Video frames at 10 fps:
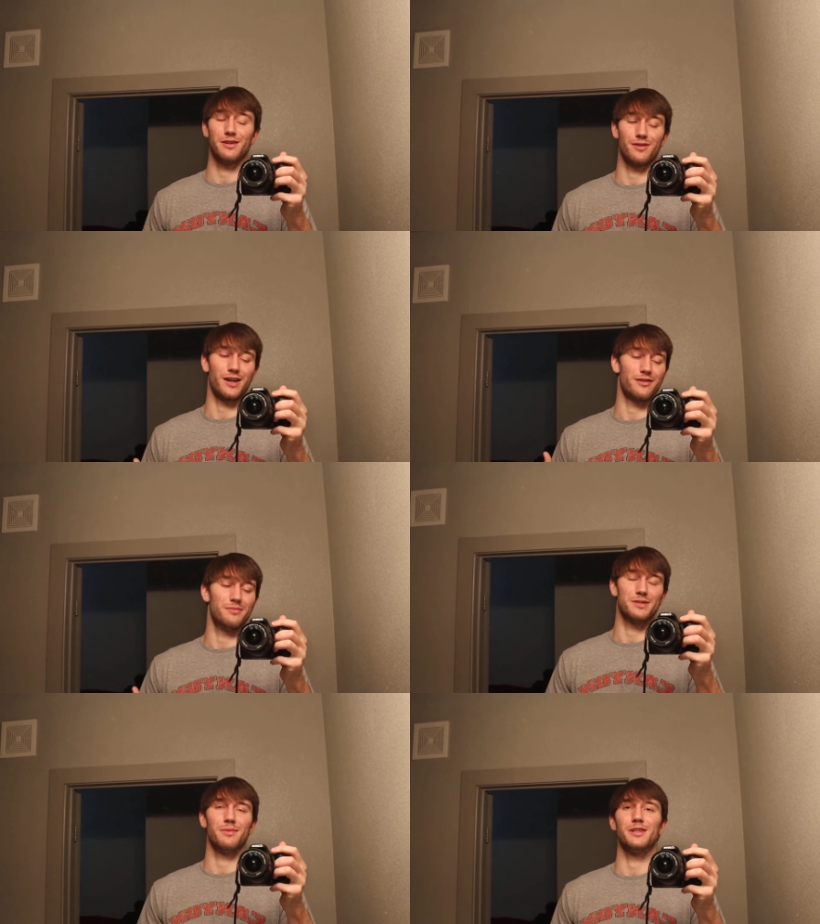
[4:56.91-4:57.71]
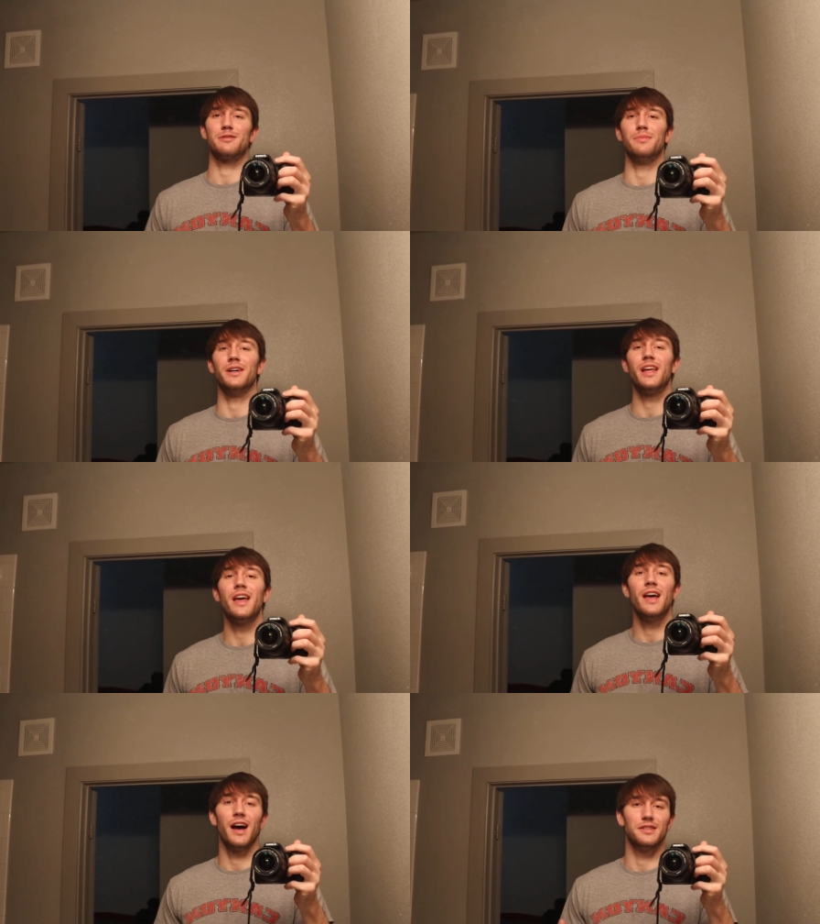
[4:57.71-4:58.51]
I don't talk to them as much, but
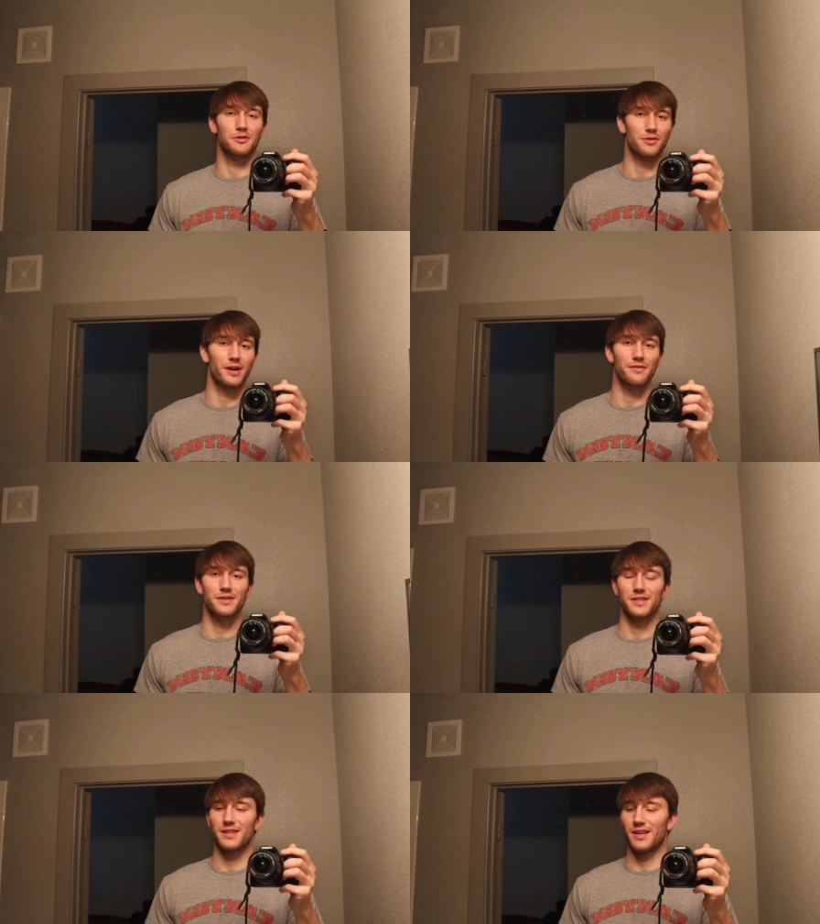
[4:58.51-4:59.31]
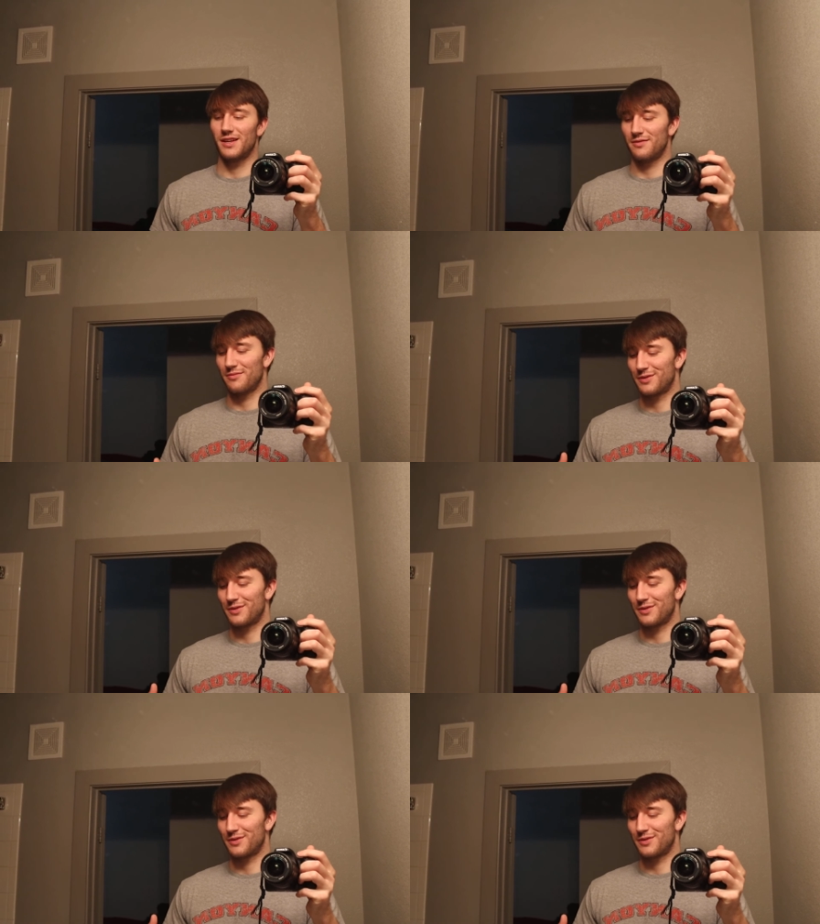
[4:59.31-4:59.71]
I still try to visit them.